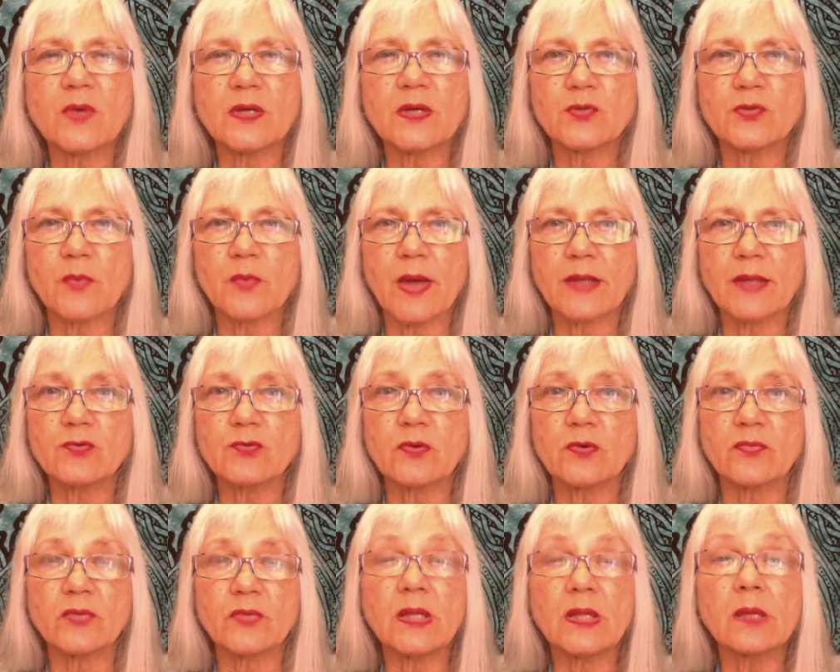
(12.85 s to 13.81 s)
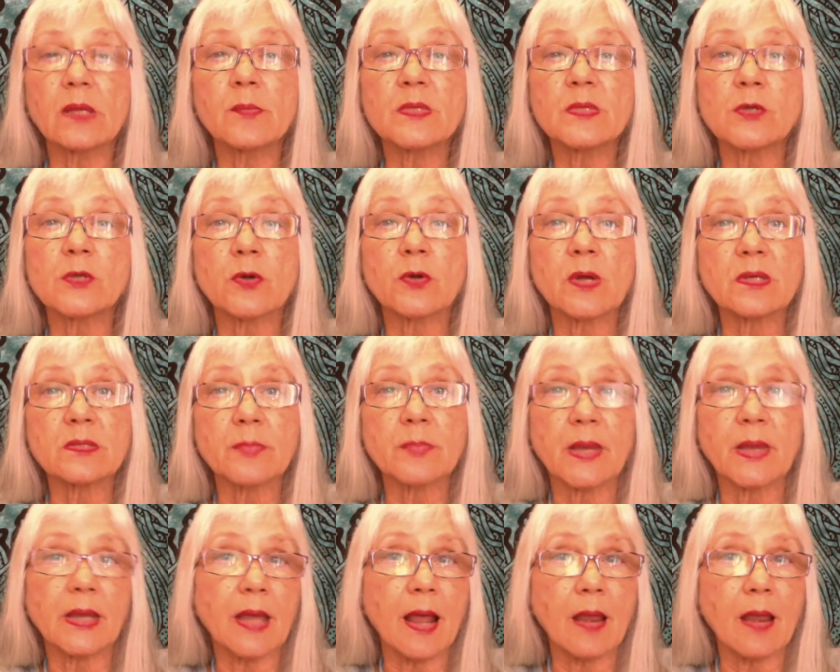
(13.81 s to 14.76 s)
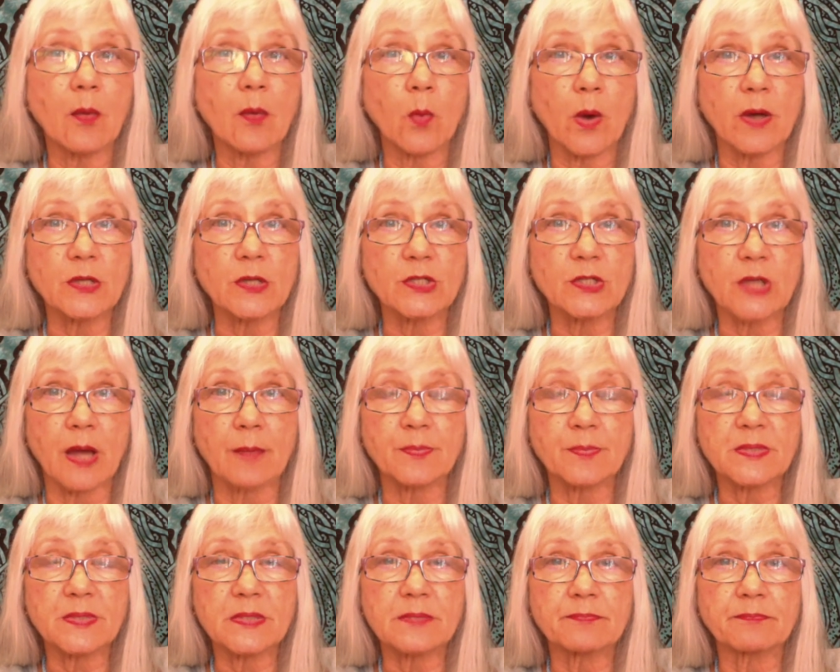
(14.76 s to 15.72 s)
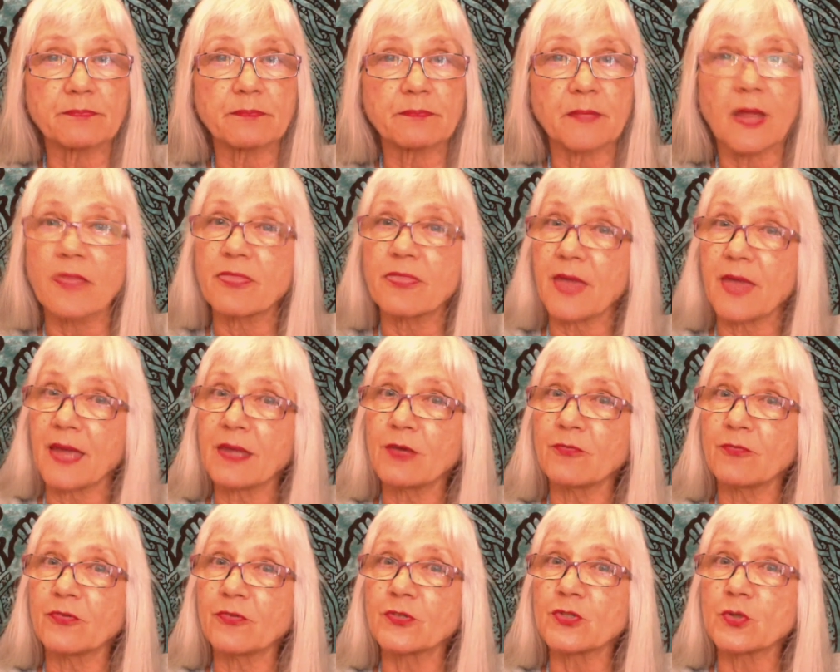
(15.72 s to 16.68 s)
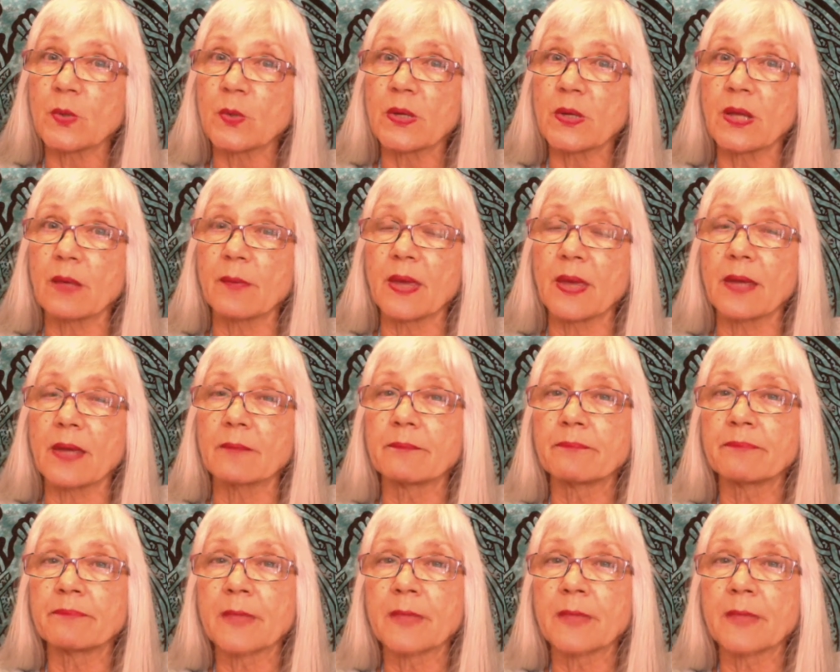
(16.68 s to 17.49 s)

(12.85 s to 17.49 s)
and director of Lily Mazurek's Mandala Workshops. Thank you for joining me.